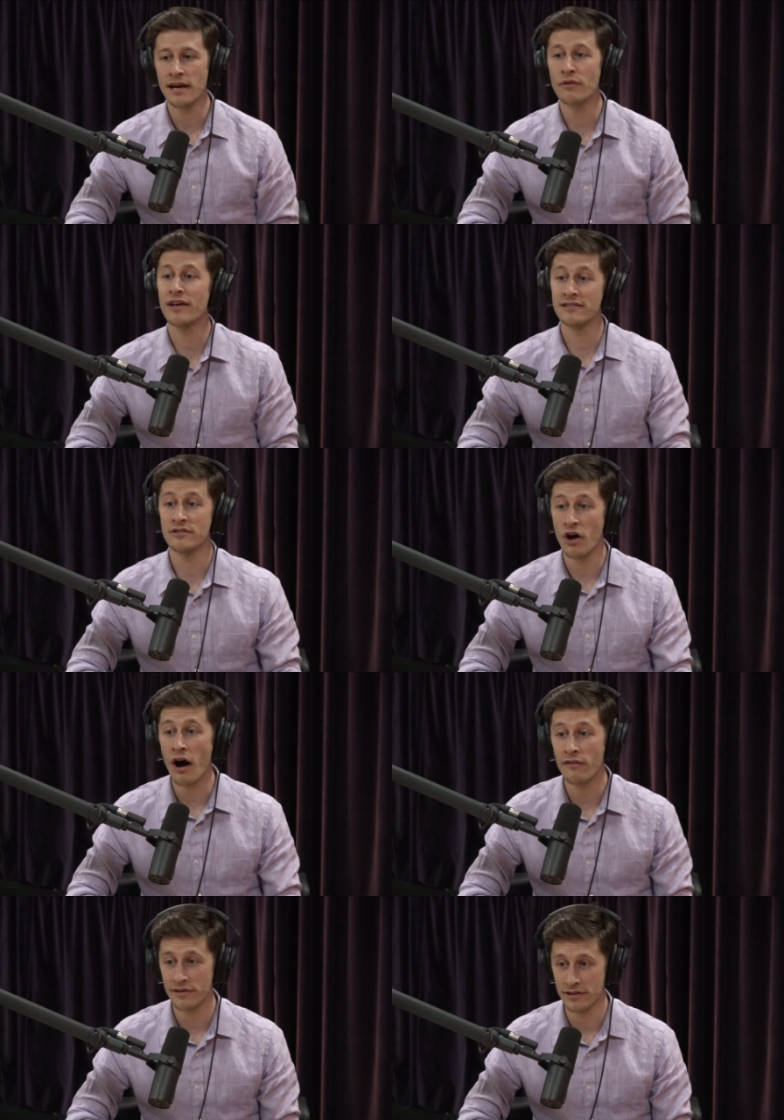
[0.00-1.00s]
I don't think it's as
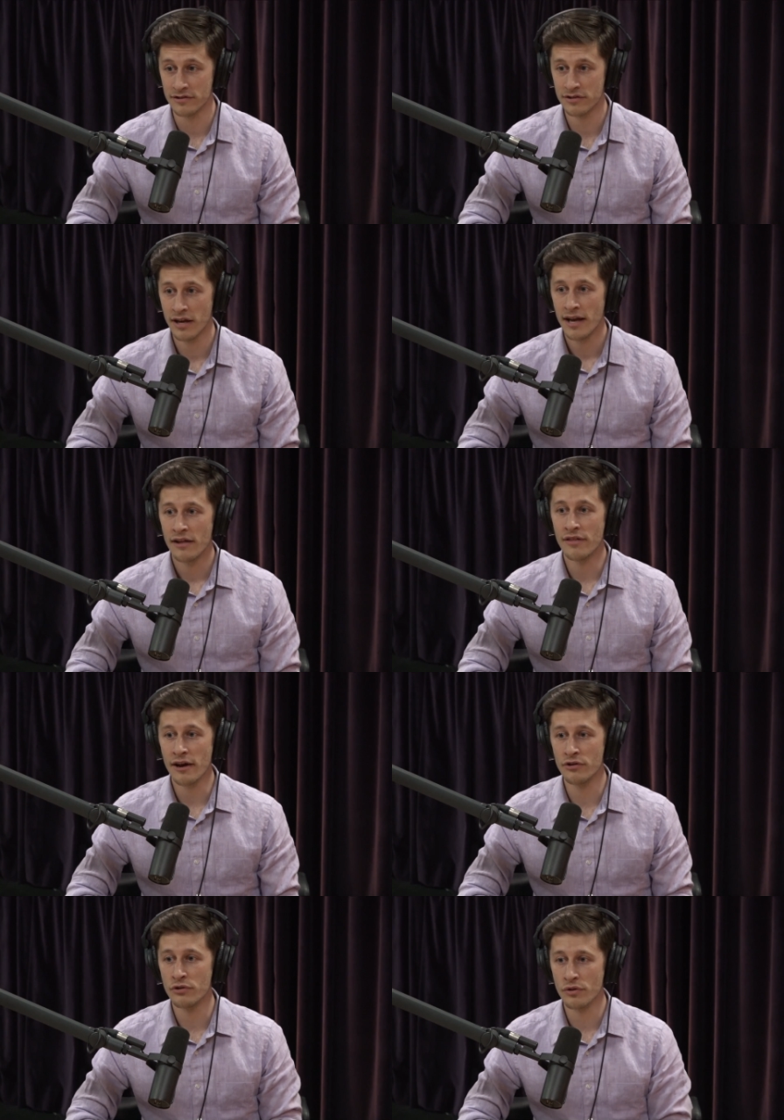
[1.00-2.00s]
obvious
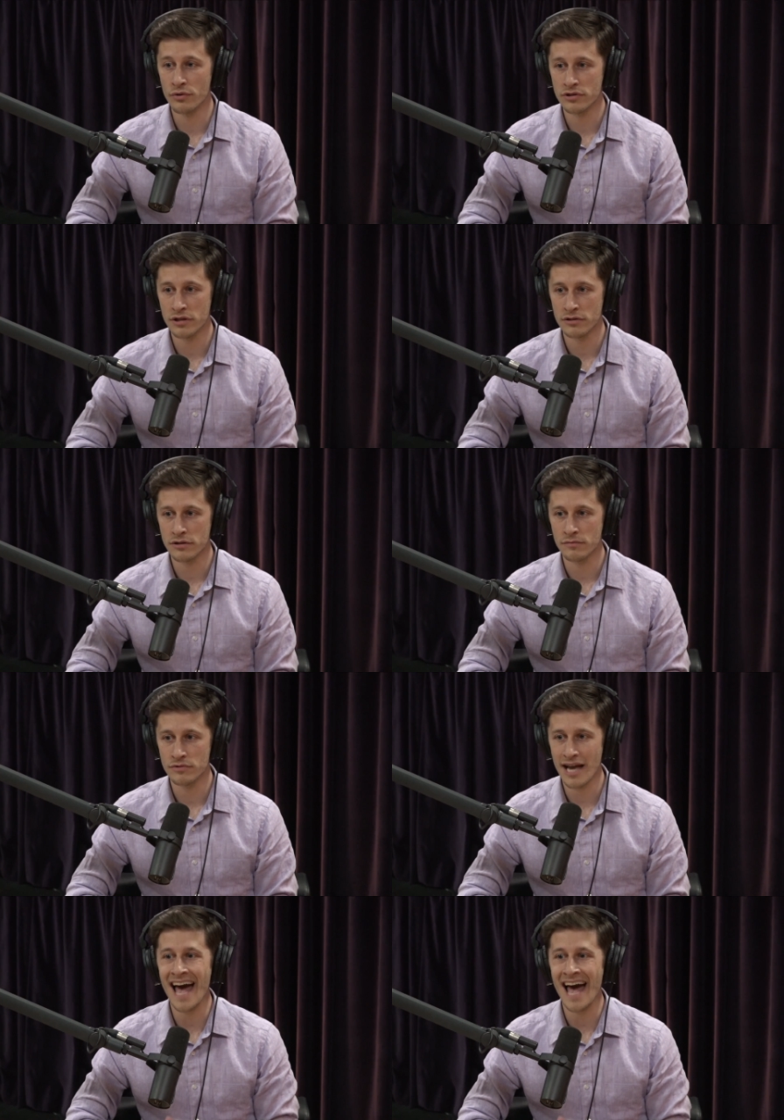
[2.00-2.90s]
that under those systems,